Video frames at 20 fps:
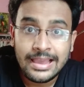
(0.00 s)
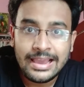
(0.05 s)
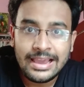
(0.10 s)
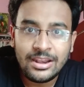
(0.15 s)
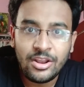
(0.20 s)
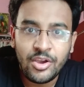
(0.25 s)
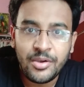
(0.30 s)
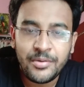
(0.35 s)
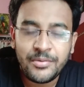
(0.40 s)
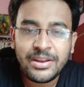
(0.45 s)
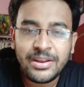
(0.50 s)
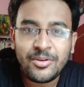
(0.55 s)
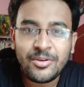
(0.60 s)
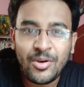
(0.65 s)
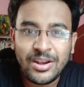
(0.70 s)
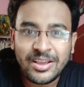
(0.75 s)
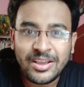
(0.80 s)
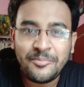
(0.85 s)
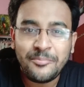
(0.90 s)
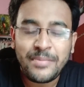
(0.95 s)
Hello
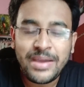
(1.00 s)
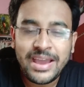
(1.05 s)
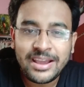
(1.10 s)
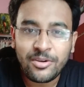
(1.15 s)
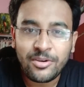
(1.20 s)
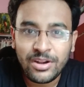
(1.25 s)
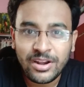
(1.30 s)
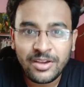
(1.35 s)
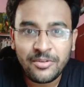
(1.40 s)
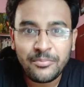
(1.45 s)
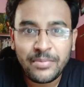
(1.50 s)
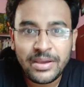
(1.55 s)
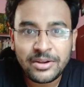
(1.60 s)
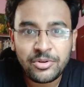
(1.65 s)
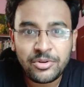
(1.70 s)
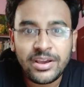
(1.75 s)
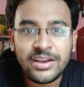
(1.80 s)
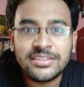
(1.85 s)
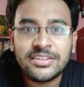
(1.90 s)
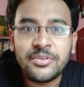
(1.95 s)
everyone, welcome back
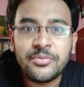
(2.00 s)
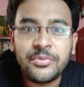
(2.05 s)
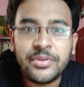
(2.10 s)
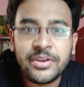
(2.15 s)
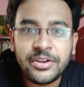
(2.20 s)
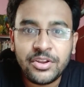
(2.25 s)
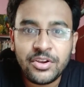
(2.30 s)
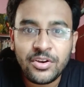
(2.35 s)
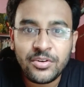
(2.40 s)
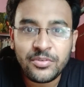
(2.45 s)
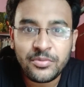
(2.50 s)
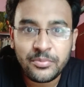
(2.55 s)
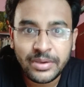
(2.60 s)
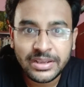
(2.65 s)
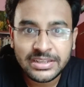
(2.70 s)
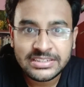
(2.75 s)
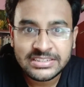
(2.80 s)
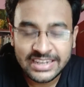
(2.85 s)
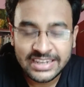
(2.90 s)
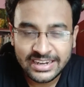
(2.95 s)
to another video of
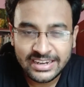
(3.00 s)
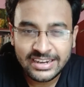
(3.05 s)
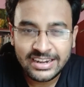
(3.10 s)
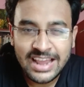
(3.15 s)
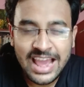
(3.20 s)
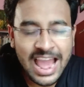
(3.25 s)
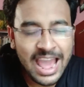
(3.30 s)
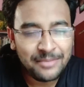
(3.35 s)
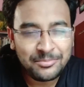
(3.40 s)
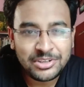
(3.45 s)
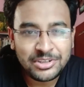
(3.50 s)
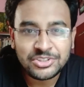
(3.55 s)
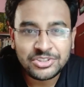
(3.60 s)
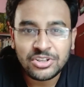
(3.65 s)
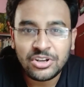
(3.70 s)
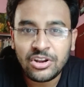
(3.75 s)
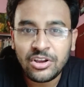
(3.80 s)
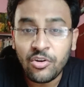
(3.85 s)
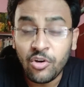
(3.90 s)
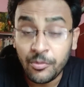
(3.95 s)
my channel. I am
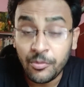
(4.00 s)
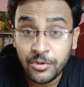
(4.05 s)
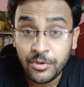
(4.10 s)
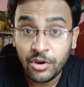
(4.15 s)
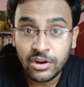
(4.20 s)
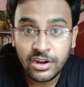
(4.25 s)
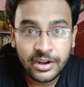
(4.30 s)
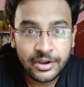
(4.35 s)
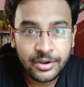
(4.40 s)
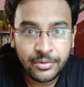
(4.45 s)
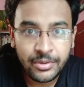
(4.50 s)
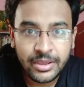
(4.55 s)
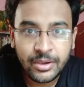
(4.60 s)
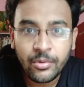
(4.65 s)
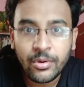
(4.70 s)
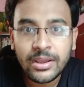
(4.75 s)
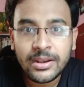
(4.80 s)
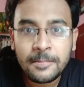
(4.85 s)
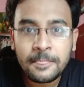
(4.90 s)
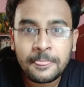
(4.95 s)
Kishalay. Hope you all are
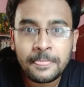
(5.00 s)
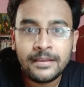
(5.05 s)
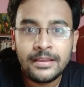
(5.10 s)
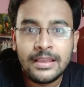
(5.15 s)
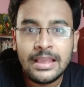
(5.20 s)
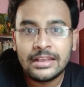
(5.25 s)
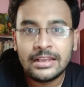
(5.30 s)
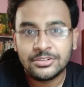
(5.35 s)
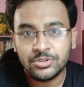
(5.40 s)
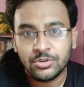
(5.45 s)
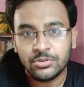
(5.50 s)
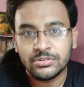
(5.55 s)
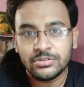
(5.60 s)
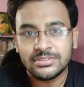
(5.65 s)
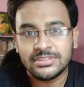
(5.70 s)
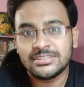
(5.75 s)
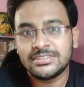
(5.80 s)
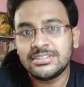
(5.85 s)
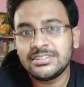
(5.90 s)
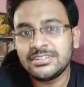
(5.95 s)
doing well. So
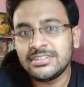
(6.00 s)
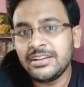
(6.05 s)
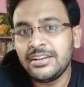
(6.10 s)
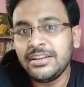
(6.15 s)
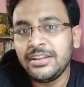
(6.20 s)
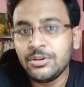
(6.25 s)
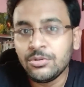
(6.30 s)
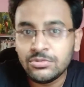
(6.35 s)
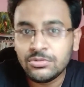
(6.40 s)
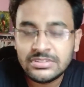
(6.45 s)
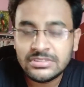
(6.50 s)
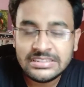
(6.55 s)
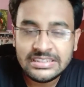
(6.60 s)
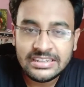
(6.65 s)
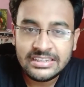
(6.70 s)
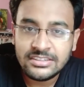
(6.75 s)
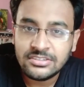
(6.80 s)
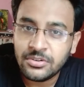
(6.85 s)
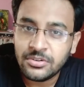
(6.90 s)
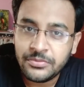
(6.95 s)
this is a new
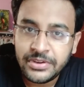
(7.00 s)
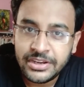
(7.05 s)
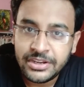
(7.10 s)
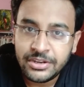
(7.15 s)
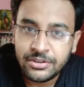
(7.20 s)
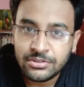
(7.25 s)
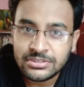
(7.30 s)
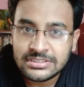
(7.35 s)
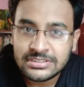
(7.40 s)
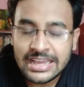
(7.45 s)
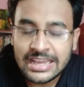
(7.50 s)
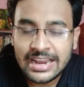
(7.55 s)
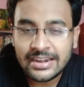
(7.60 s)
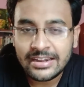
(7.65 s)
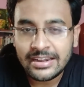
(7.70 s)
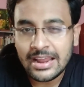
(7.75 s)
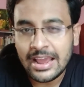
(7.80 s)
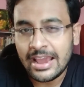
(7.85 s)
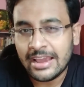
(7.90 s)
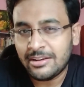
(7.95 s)
series of videos
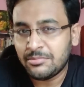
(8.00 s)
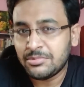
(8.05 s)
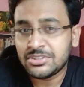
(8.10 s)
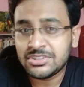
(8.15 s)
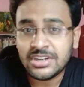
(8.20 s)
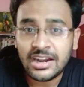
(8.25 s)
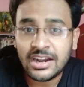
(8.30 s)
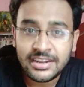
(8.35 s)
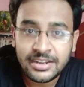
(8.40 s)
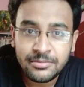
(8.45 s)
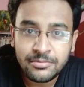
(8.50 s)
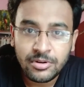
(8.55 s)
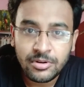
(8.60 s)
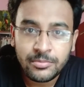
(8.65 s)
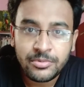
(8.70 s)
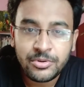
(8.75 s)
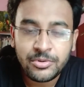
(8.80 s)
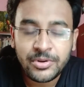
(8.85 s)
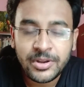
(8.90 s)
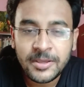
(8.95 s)
that I'll be starting
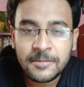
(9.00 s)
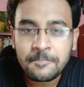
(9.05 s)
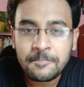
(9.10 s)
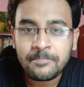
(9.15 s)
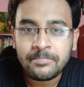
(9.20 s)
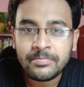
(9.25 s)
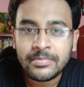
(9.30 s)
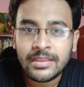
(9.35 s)
from today.